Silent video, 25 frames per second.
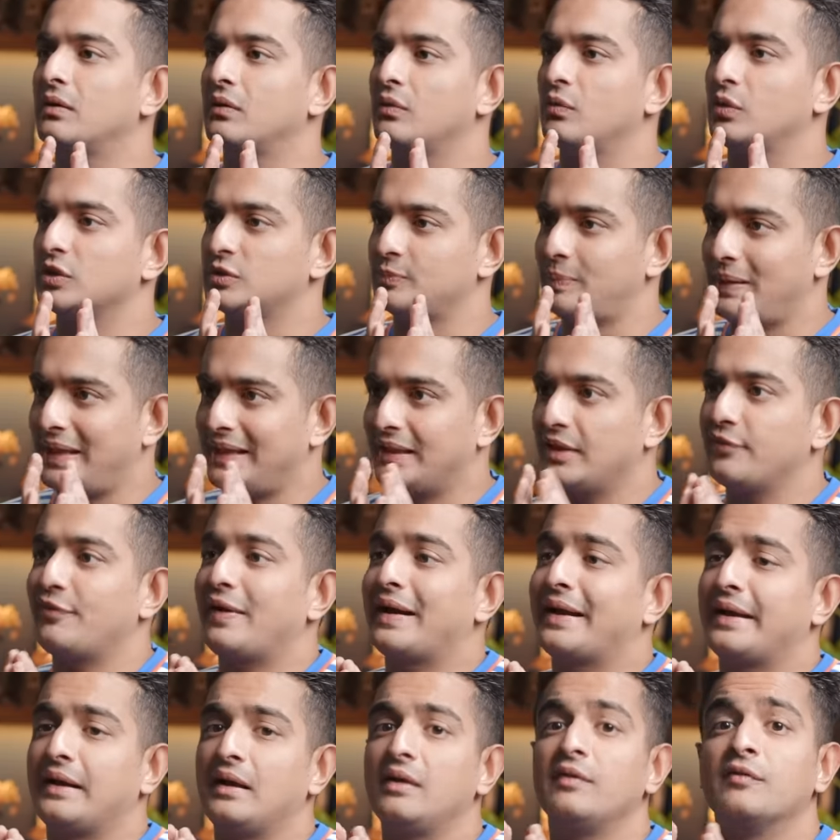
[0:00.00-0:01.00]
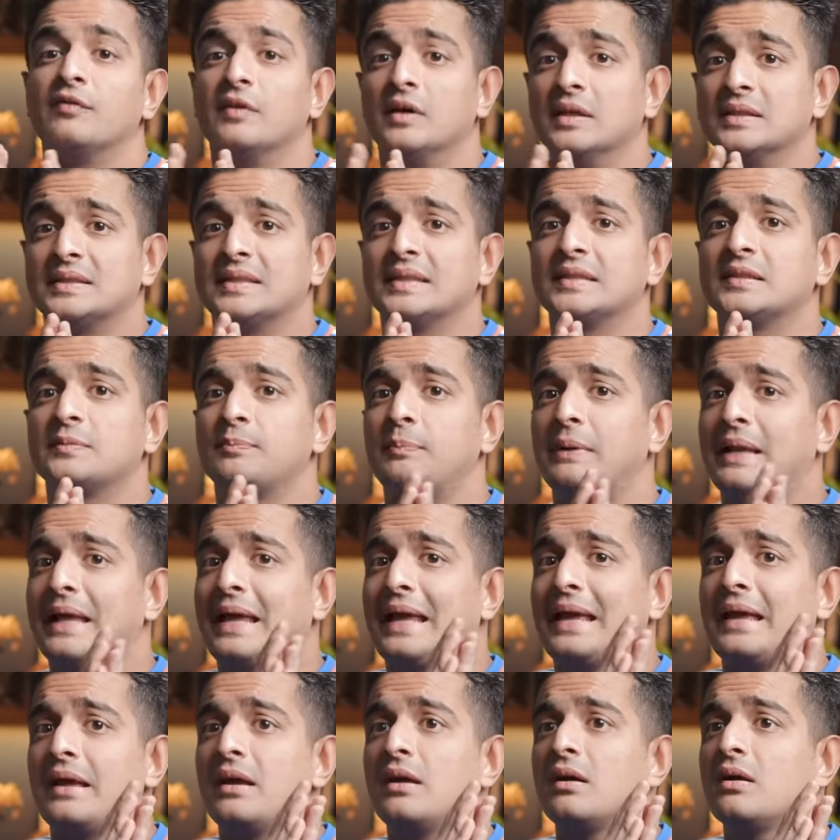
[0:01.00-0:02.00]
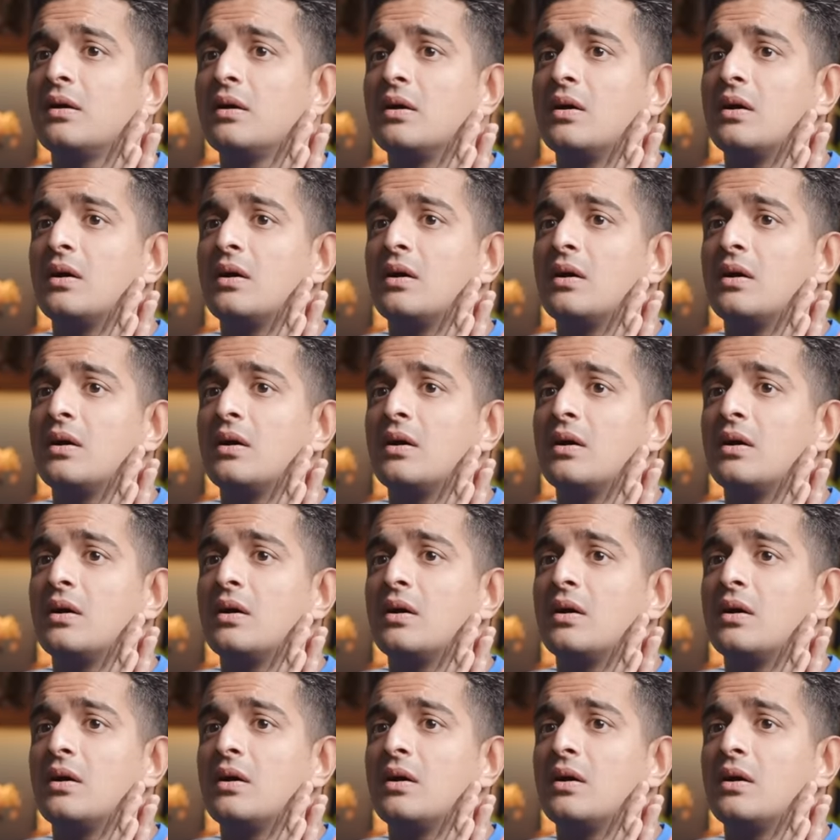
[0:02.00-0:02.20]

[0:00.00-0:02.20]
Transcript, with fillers: was playing the final versus playing